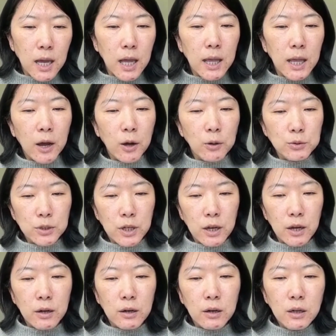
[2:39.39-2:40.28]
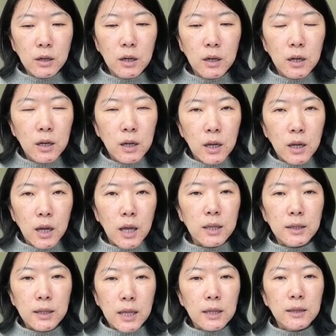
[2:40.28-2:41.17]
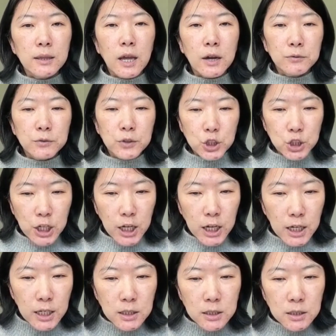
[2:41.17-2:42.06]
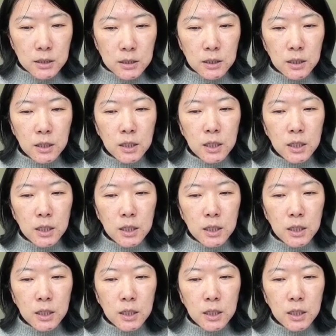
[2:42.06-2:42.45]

and healthcare, and that never changed.